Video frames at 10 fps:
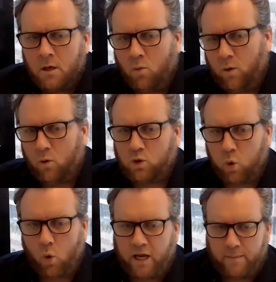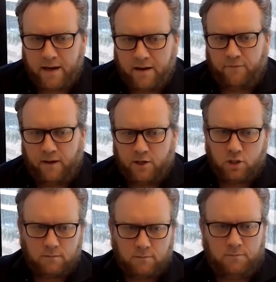We're all talking about
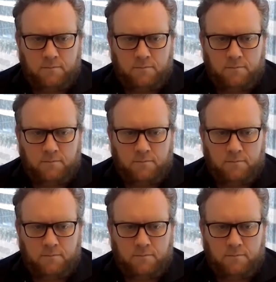inflation.